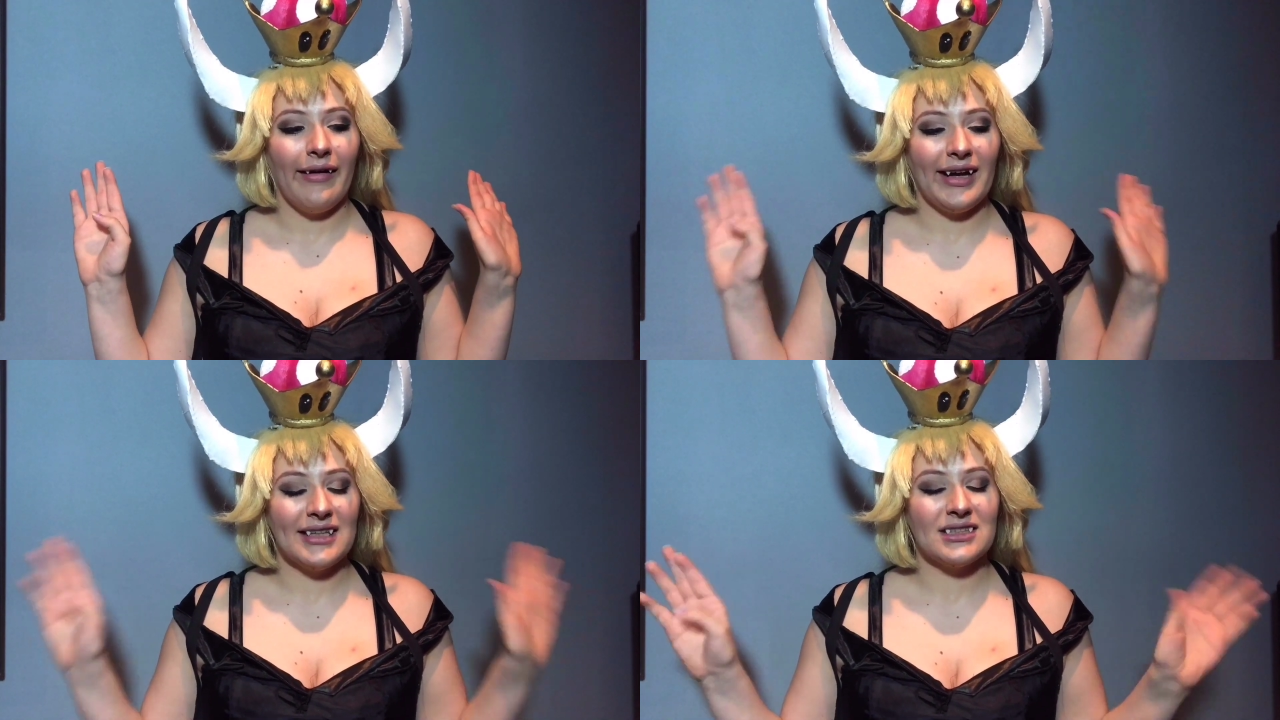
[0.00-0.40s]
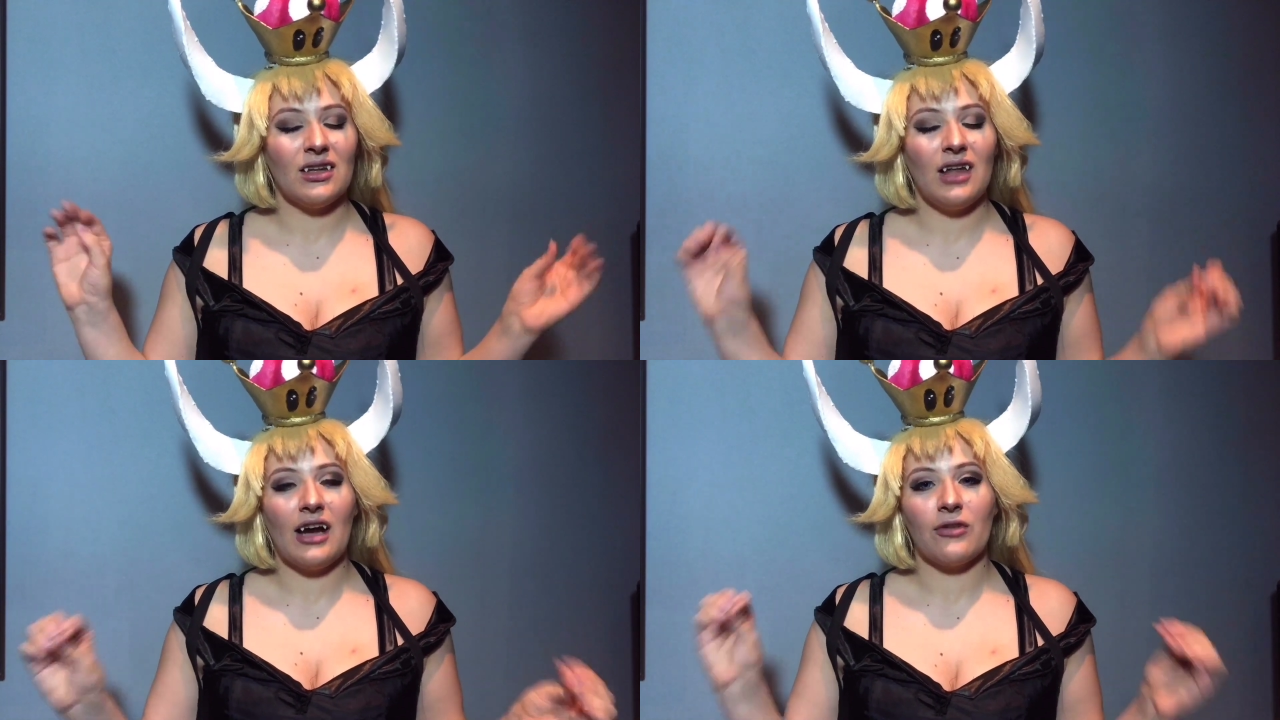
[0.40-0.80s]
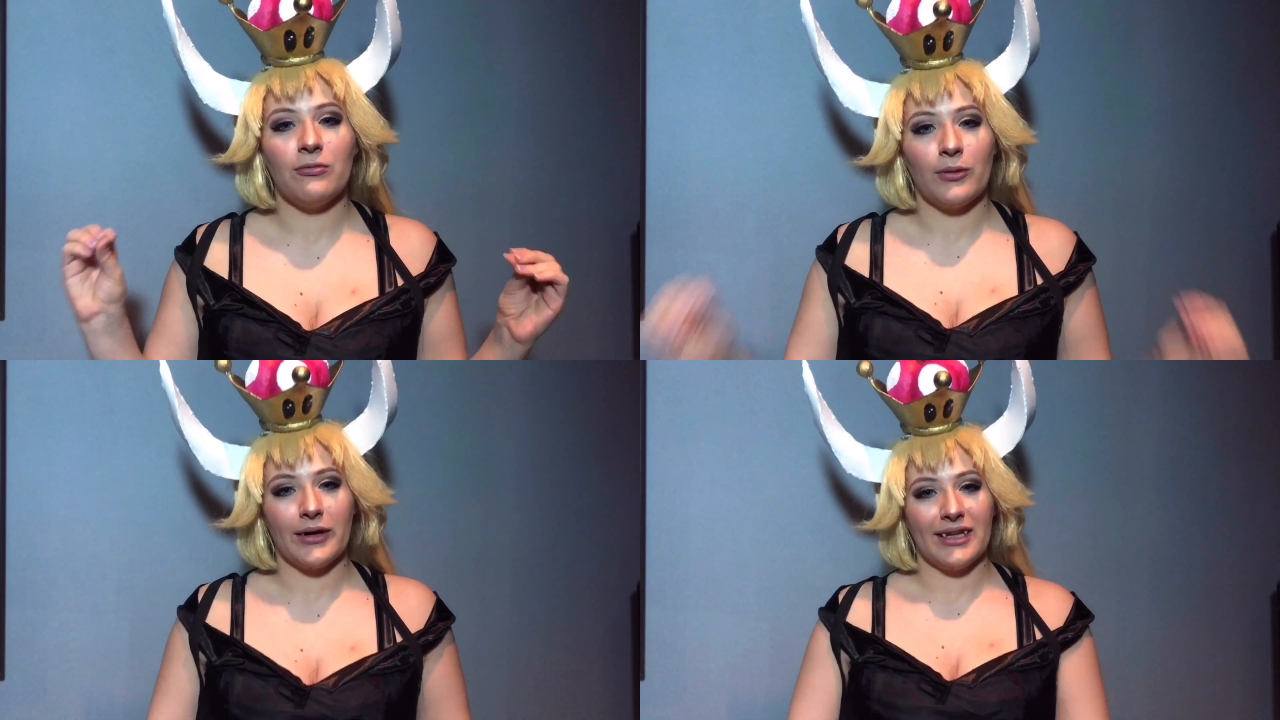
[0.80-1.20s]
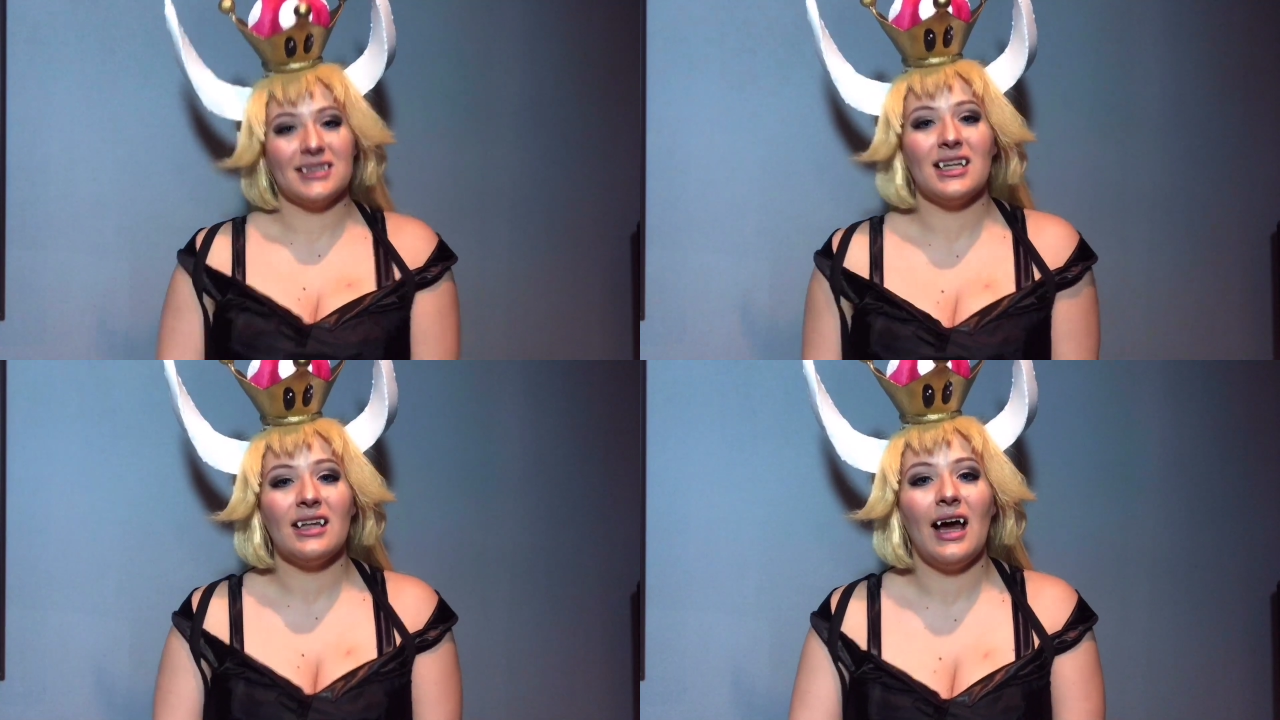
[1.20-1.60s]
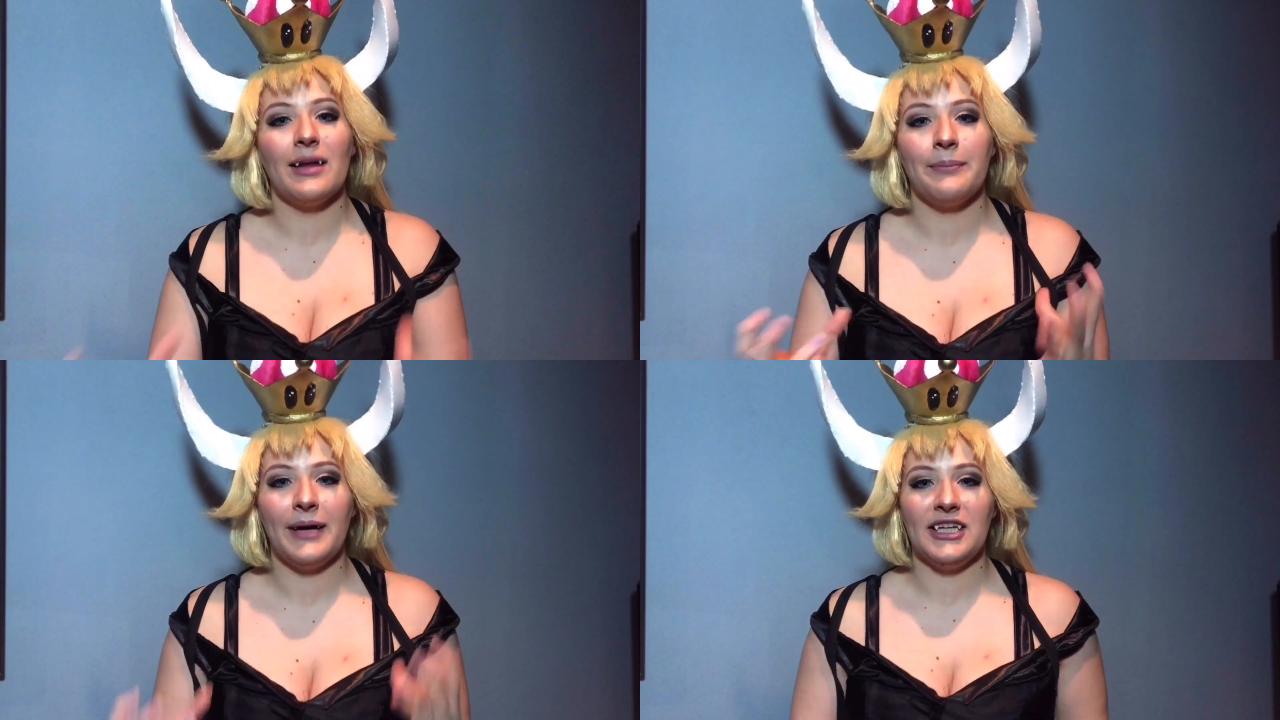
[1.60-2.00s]
it's a lot of work. It's a lot
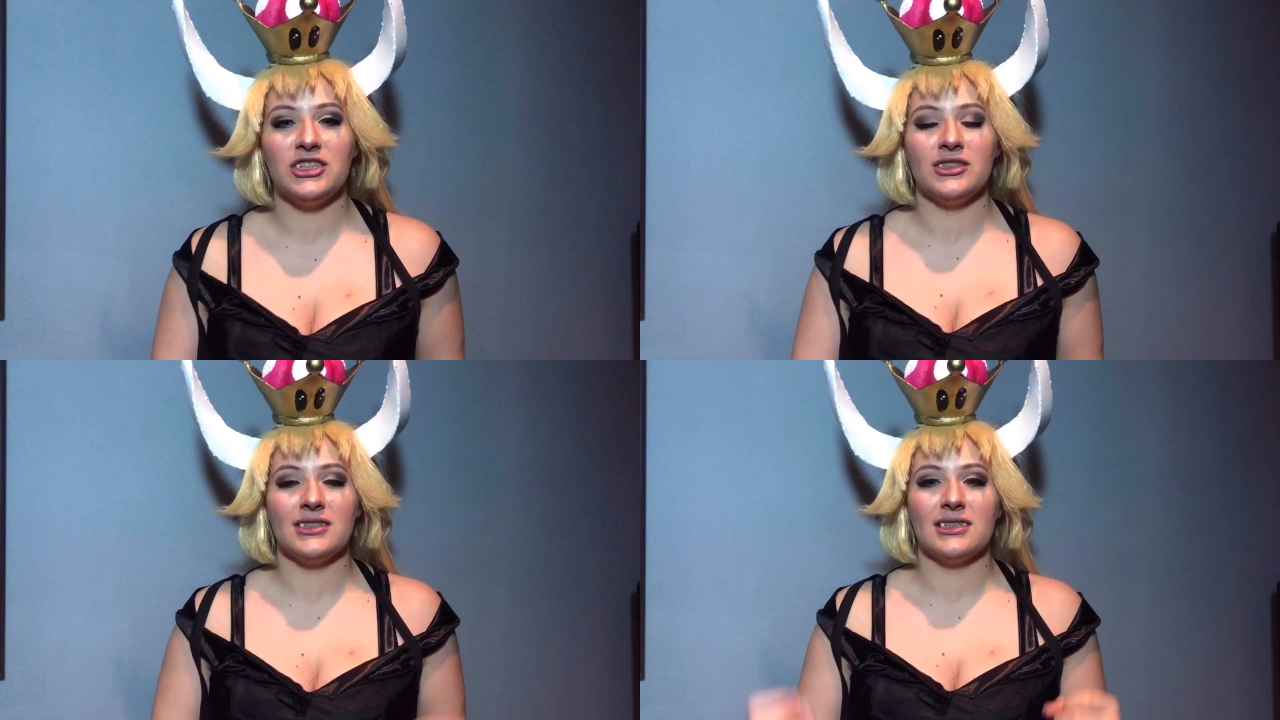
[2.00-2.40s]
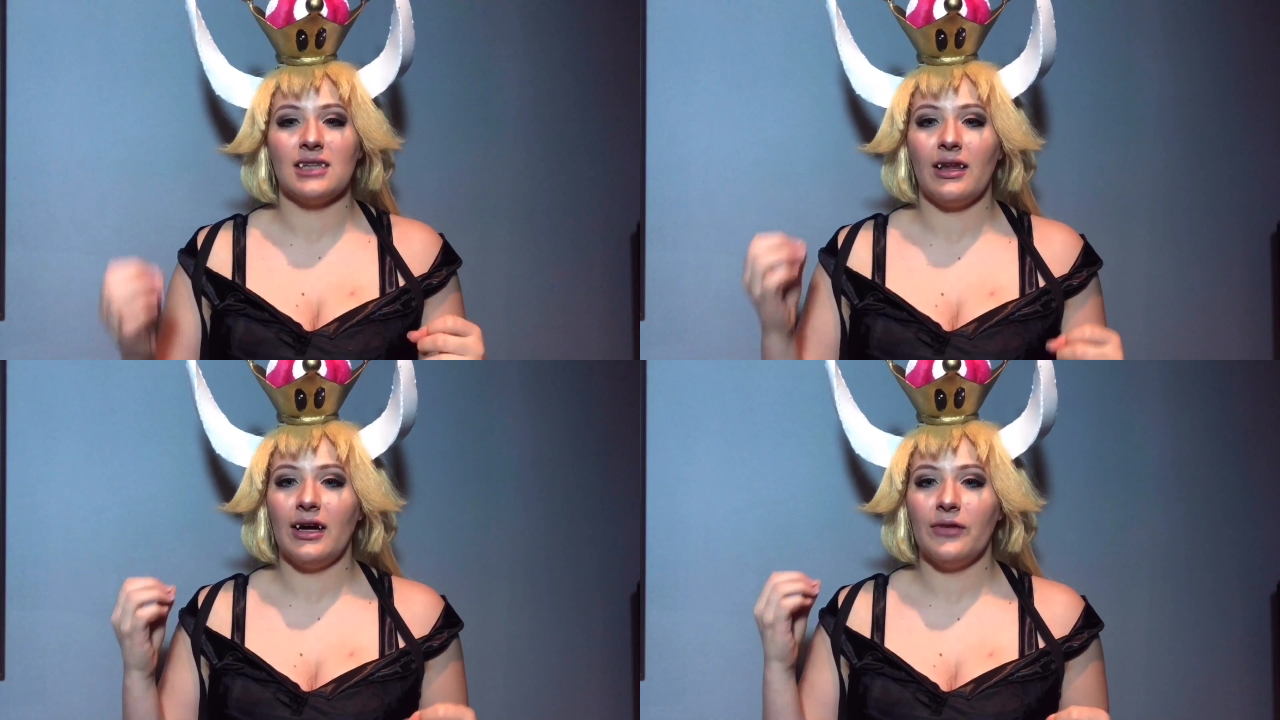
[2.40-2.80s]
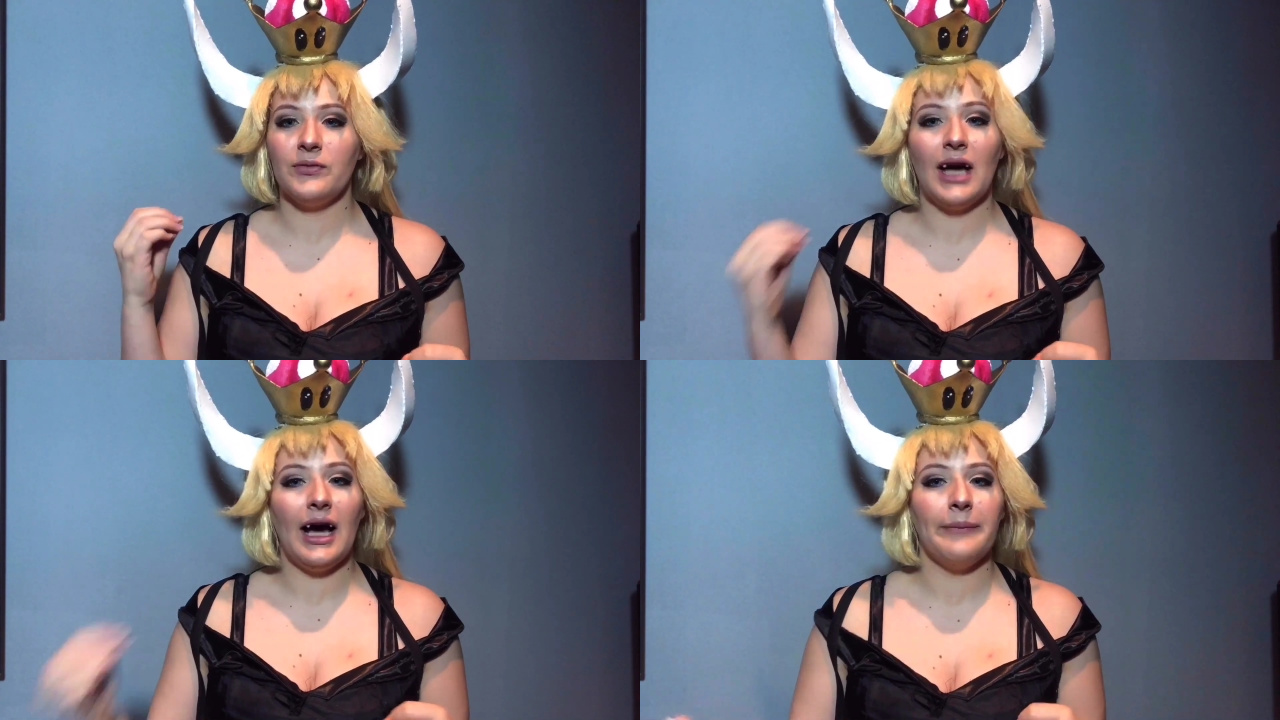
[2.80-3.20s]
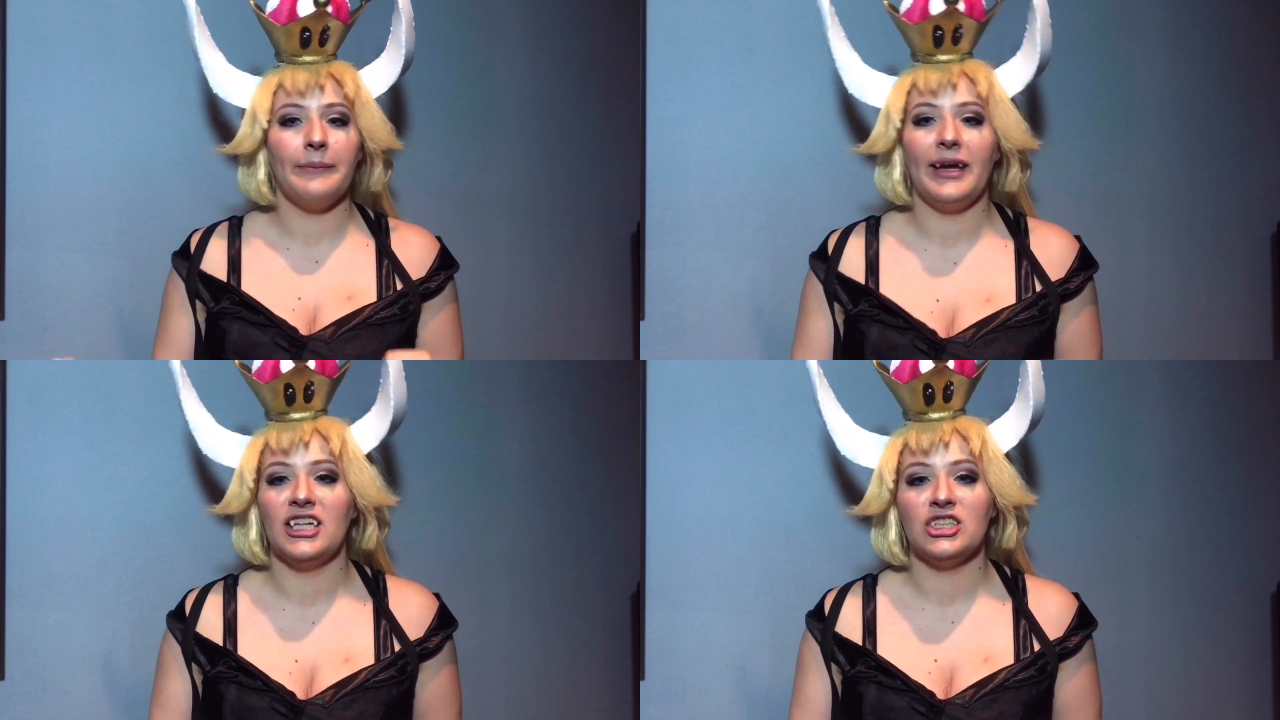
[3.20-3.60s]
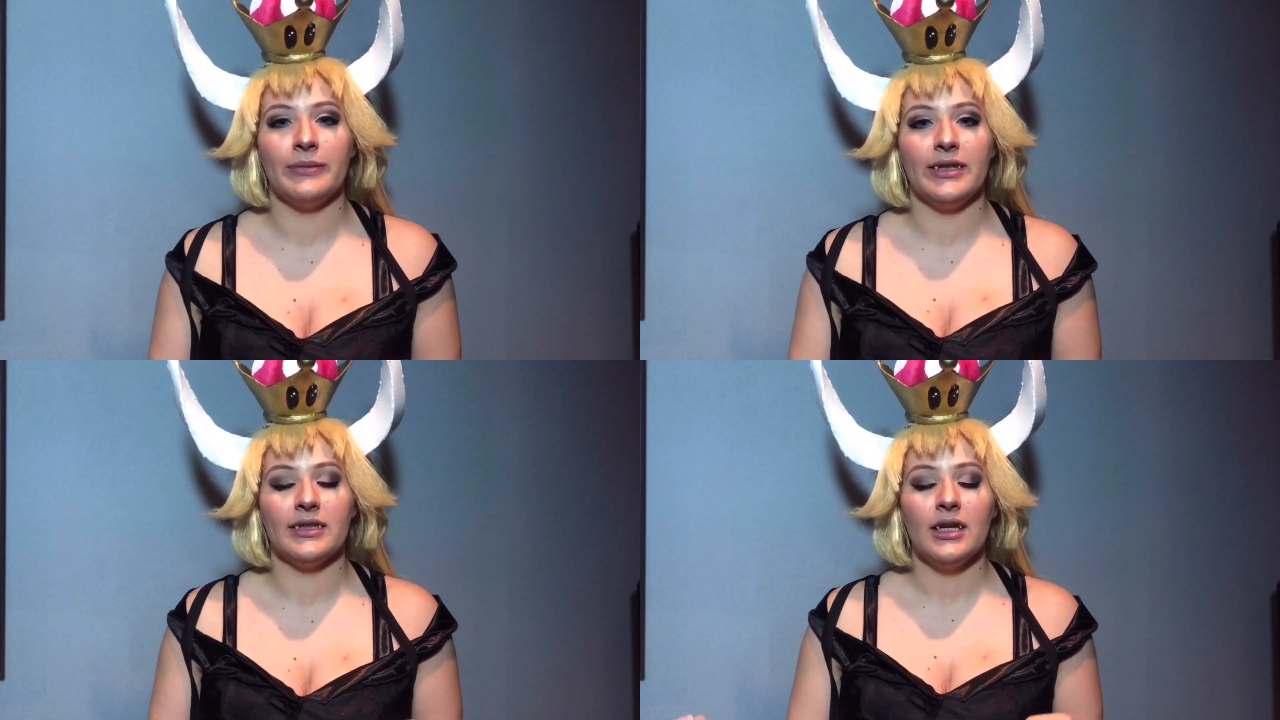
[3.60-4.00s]
of patience. It's a lot of time
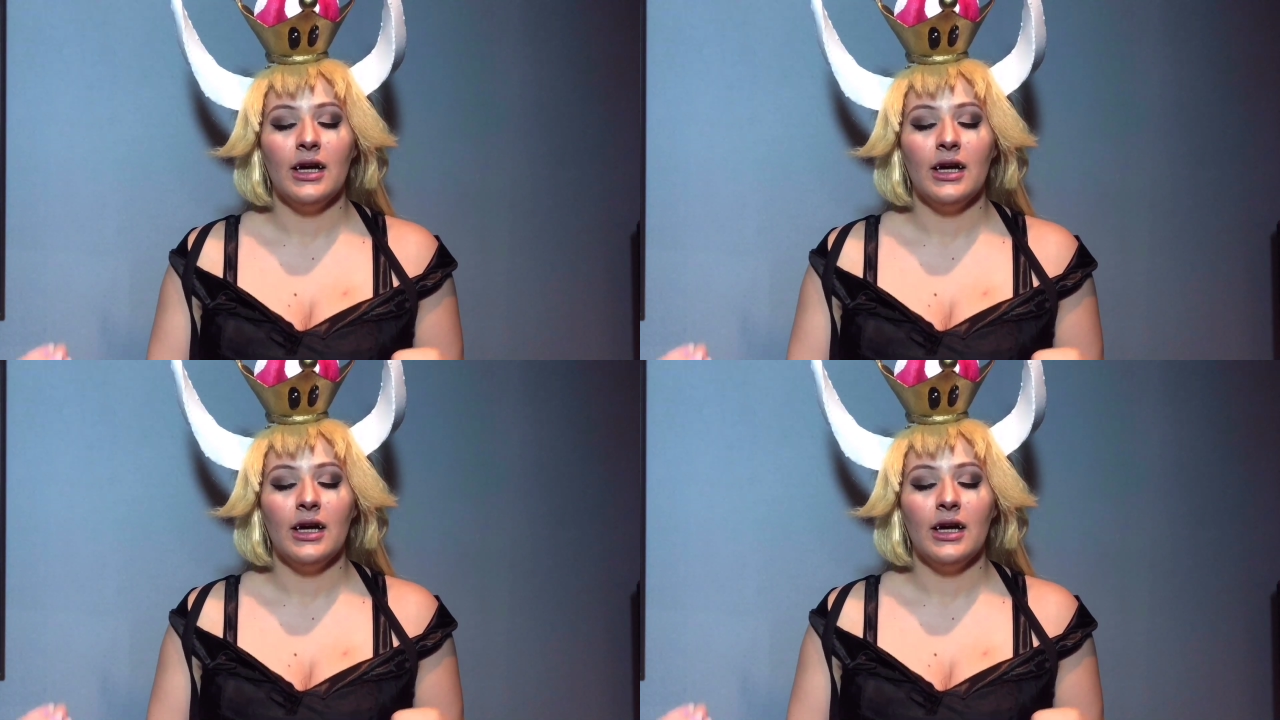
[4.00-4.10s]
management.